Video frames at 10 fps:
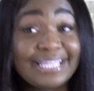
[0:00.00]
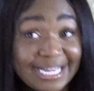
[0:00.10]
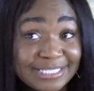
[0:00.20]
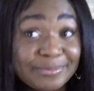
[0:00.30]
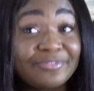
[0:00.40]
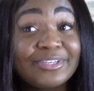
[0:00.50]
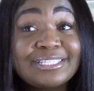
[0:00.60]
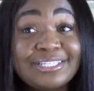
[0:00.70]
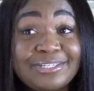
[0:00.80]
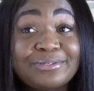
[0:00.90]
That's what
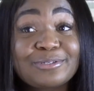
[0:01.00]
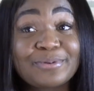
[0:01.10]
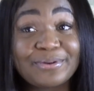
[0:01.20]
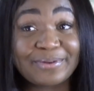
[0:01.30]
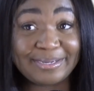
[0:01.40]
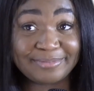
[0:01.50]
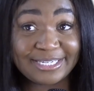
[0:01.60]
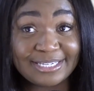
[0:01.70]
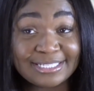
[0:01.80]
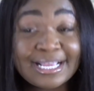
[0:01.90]
VCU's program
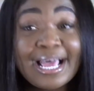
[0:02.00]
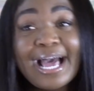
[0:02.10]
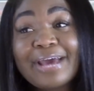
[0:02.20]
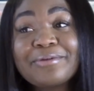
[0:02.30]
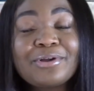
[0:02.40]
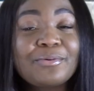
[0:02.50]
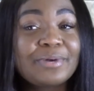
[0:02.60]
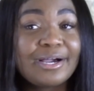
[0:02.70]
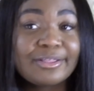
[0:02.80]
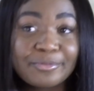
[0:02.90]
does. I don't know
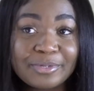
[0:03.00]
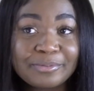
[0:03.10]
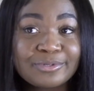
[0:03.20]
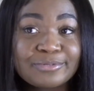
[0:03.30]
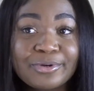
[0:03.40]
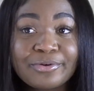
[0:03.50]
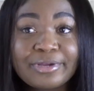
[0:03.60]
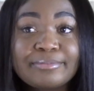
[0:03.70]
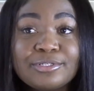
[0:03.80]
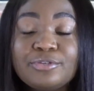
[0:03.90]
what other people's
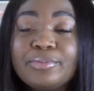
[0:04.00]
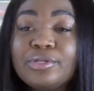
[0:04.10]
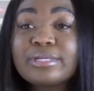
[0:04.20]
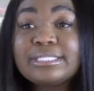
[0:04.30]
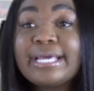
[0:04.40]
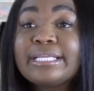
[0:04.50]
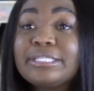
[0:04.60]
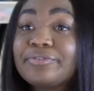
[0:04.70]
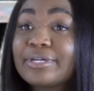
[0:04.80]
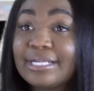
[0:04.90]
programs do, but you can take
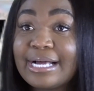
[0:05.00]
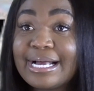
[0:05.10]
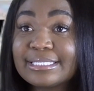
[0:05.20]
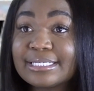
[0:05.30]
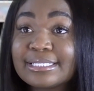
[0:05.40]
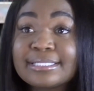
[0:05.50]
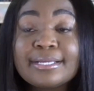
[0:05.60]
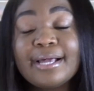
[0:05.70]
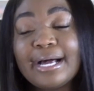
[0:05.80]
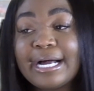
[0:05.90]
different classes
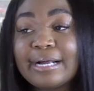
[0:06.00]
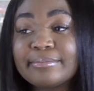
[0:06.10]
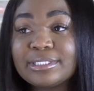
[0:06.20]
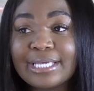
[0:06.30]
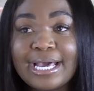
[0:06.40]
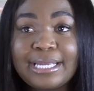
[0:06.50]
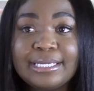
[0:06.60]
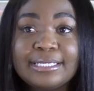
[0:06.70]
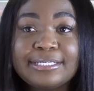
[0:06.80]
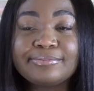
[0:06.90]
to kind
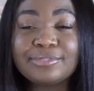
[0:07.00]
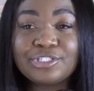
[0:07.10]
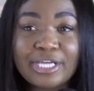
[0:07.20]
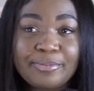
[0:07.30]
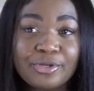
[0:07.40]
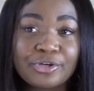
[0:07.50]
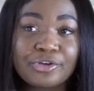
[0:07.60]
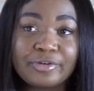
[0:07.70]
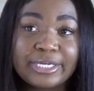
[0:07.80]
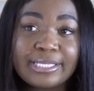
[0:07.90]
of shape your
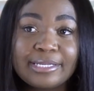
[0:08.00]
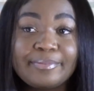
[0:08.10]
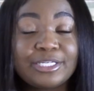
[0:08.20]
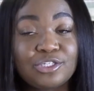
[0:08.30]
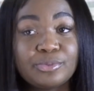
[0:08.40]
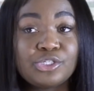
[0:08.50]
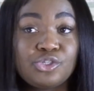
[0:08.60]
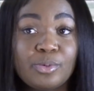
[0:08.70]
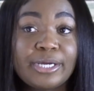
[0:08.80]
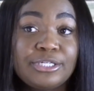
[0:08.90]
curriculum into
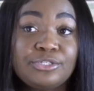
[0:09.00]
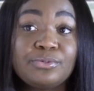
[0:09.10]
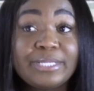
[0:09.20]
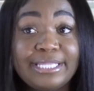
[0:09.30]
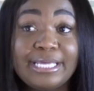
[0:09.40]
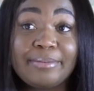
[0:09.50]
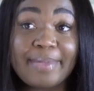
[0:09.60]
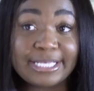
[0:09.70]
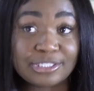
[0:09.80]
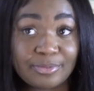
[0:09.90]
what you want to do within
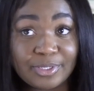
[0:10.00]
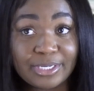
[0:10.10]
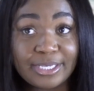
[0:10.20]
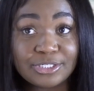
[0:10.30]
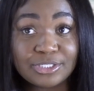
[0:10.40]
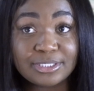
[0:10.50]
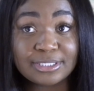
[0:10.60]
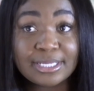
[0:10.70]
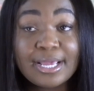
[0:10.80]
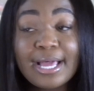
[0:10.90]
mass
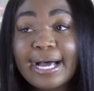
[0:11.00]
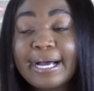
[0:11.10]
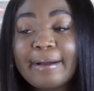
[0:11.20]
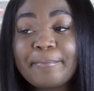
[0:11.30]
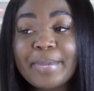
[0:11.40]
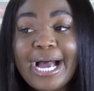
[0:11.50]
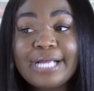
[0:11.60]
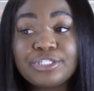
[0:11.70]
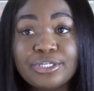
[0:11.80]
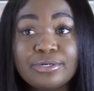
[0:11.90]
communications.
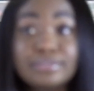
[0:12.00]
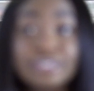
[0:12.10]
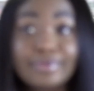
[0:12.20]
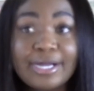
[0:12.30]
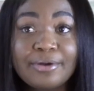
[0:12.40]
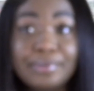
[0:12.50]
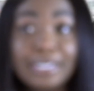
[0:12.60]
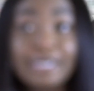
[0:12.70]
I chose the route